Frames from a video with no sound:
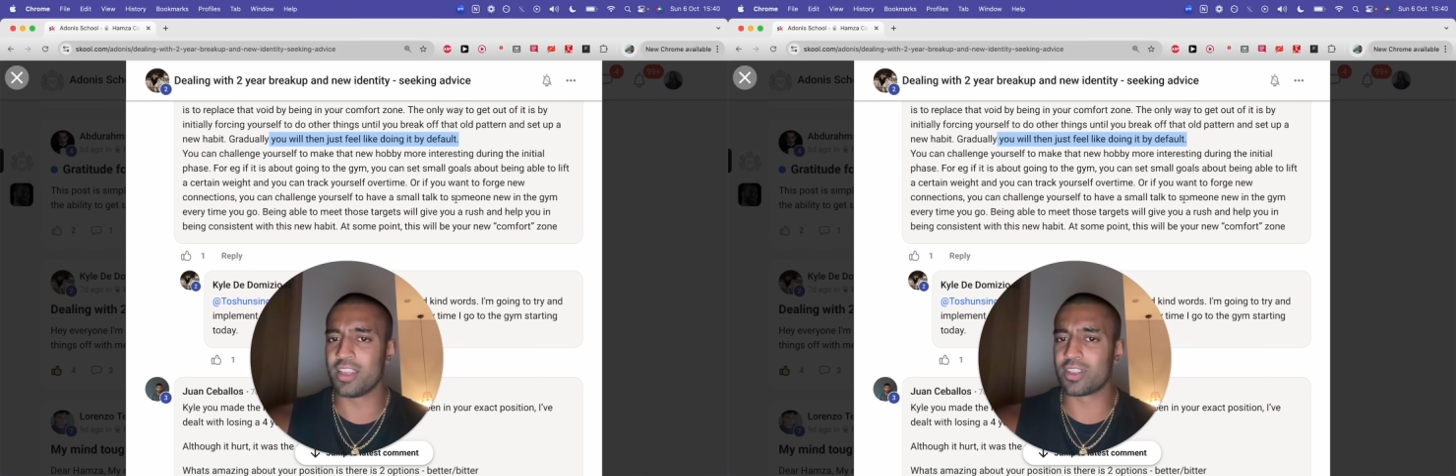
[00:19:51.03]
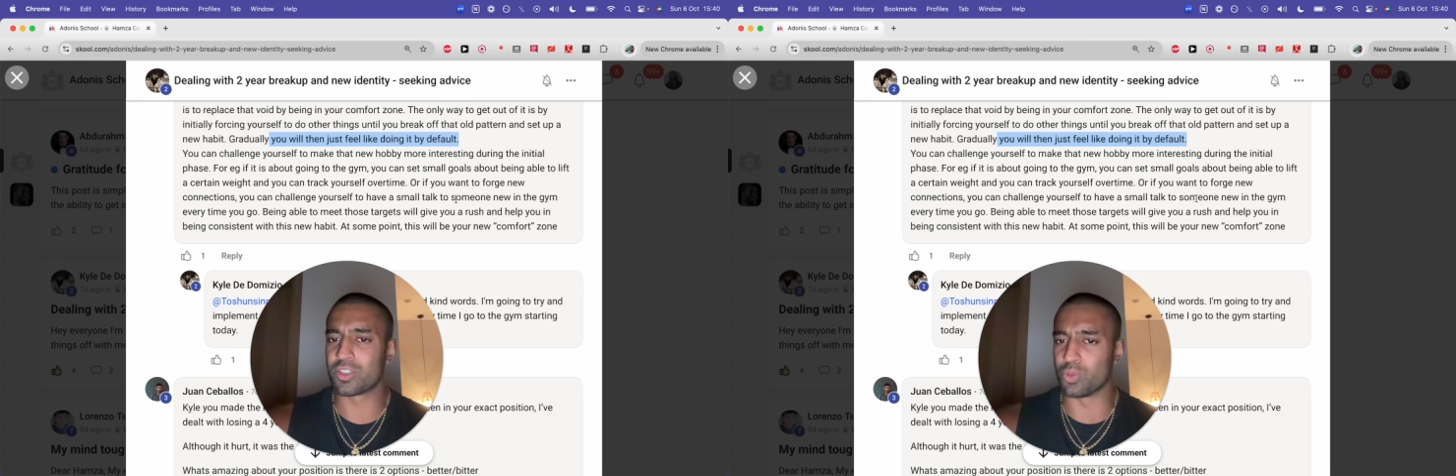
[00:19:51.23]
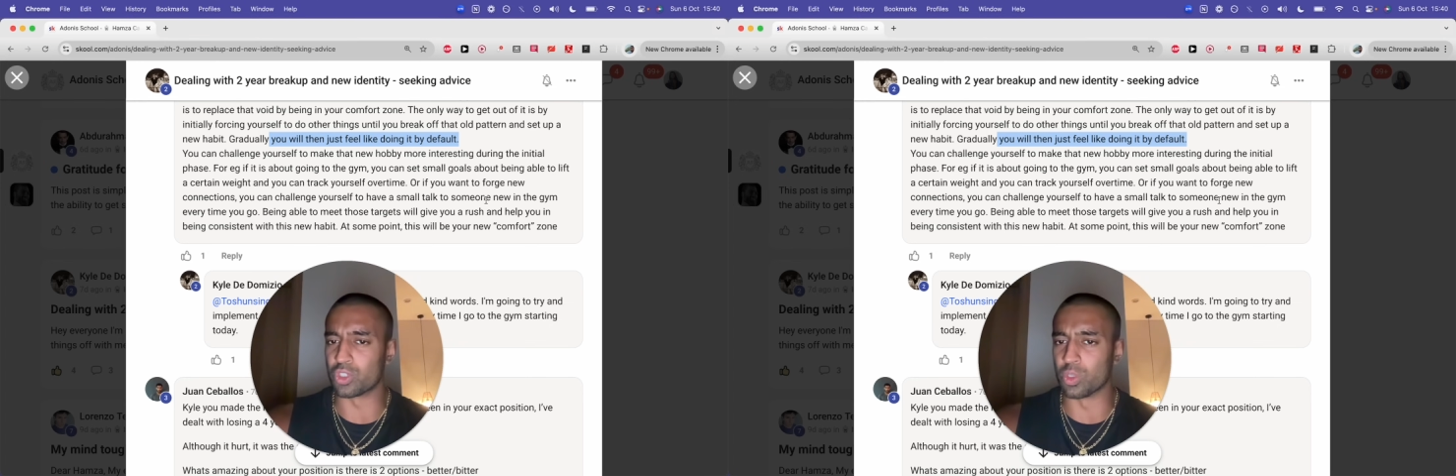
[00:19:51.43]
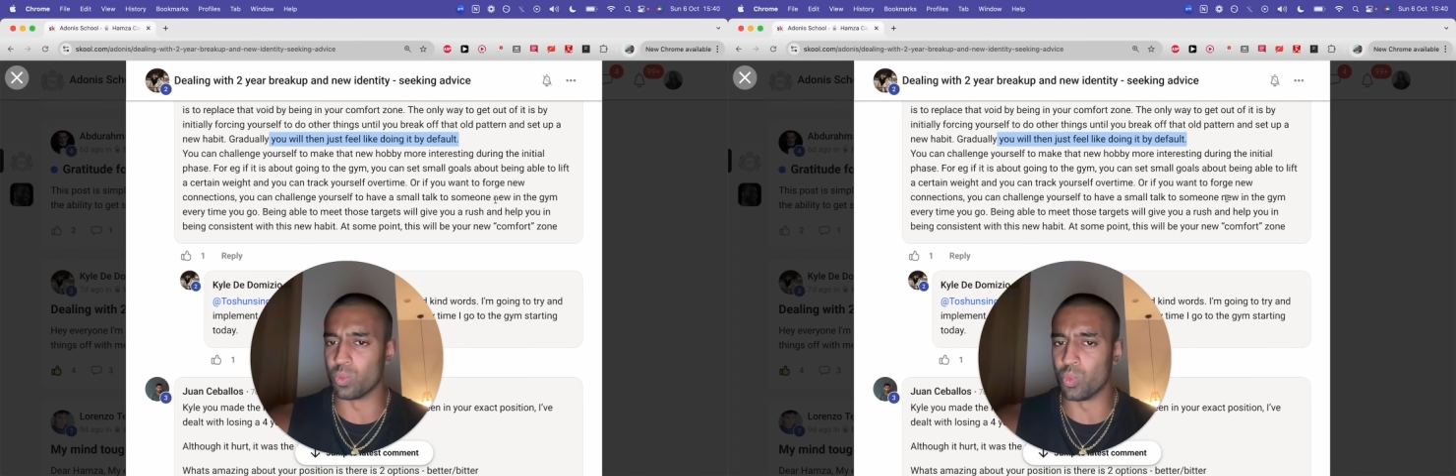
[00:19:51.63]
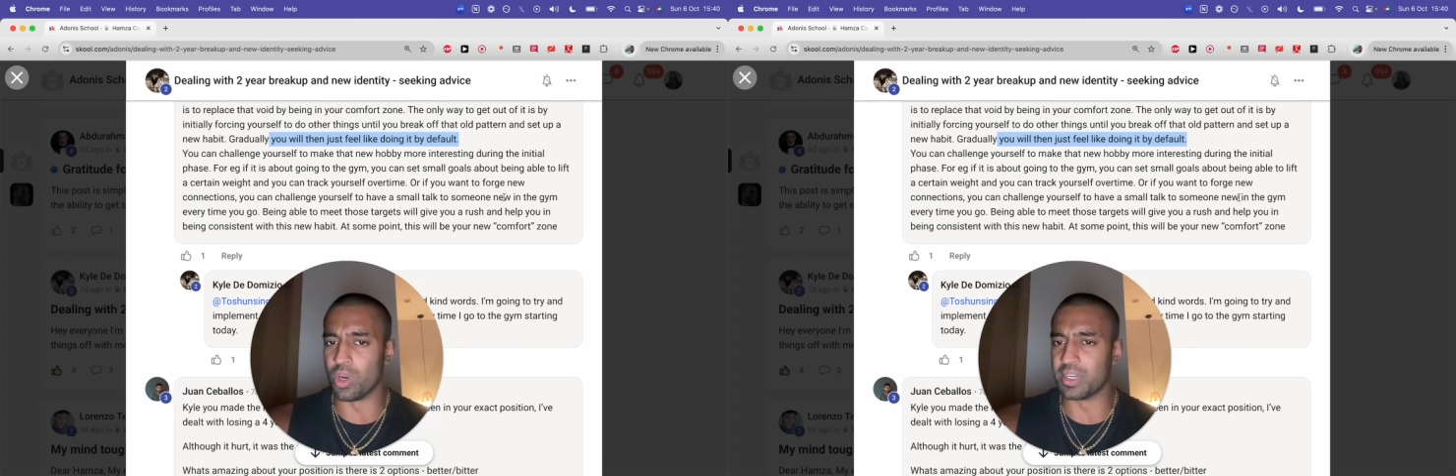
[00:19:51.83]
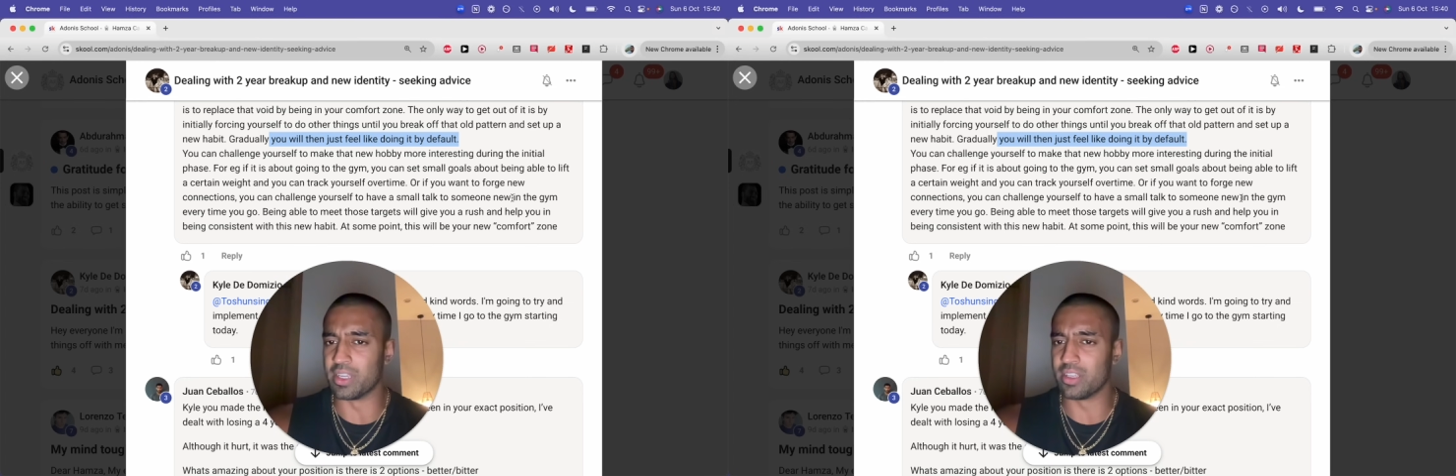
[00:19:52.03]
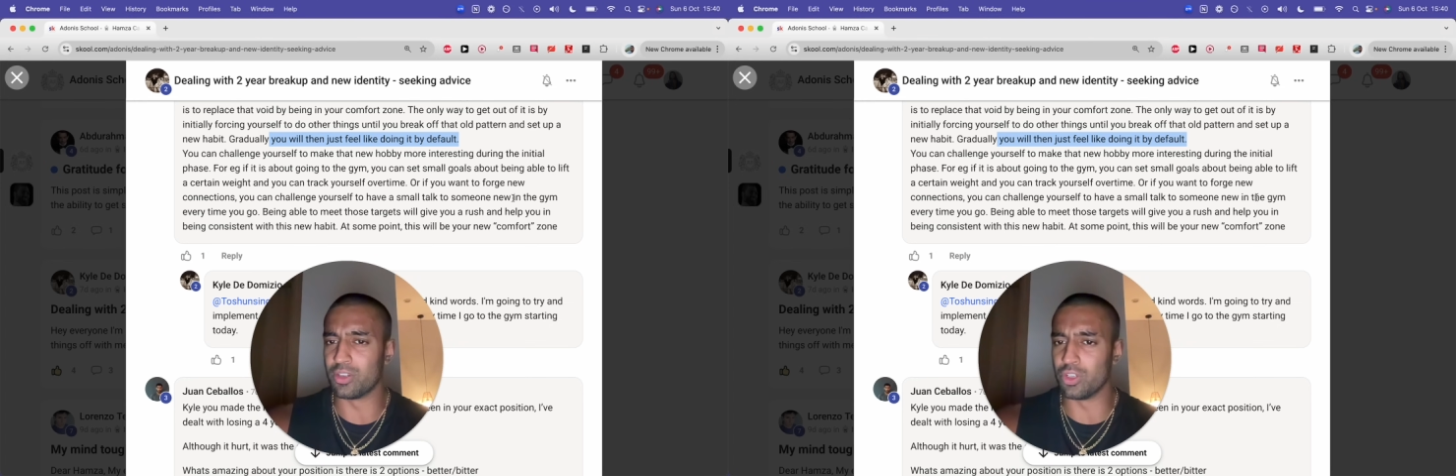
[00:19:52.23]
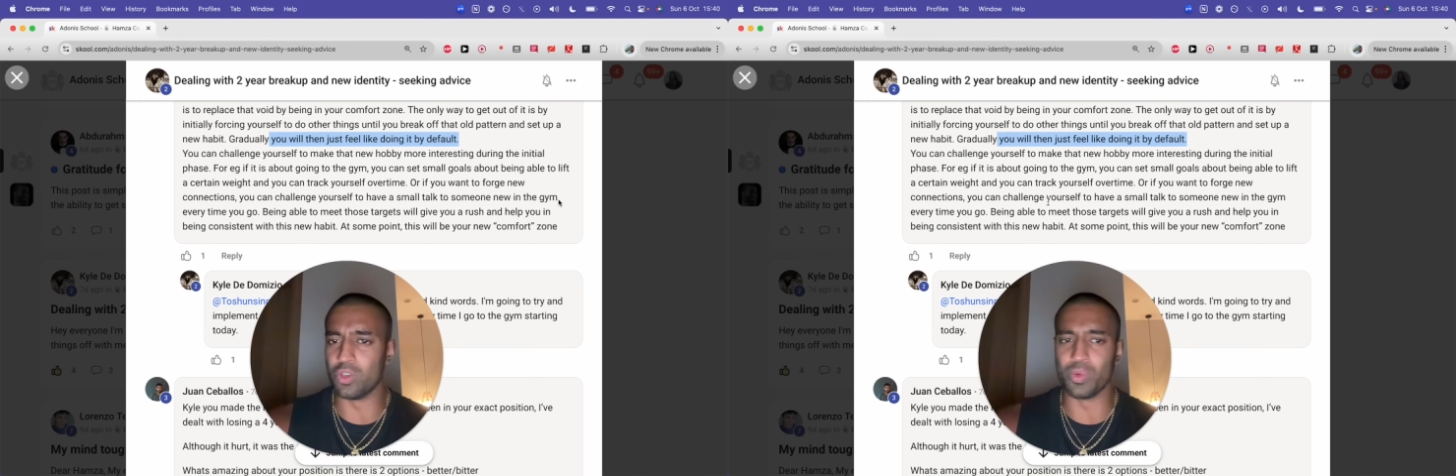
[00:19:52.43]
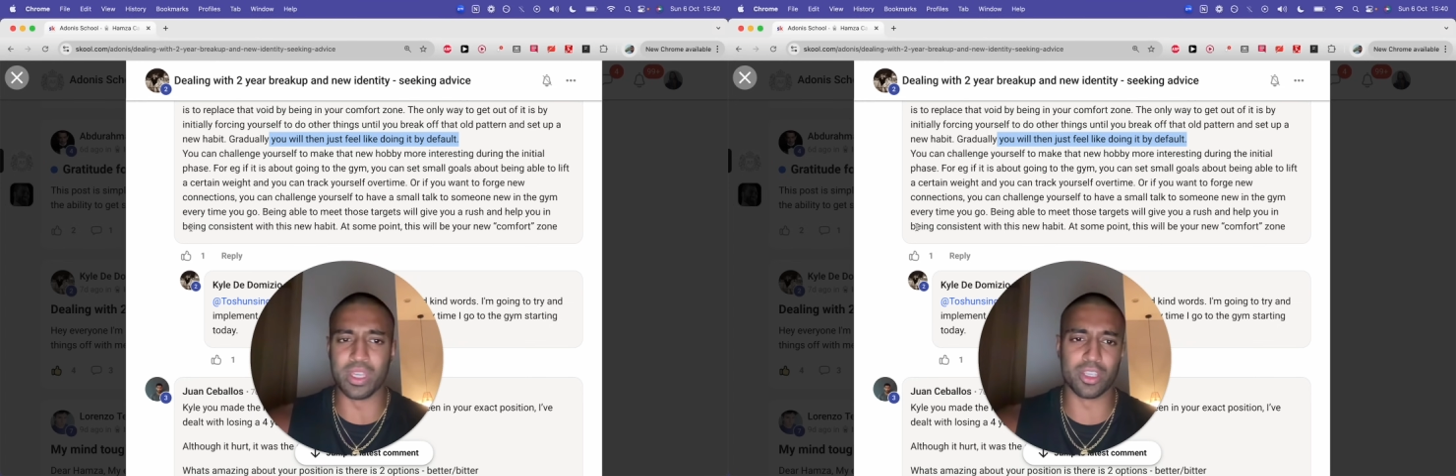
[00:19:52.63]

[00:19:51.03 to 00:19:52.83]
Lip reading: to someone new in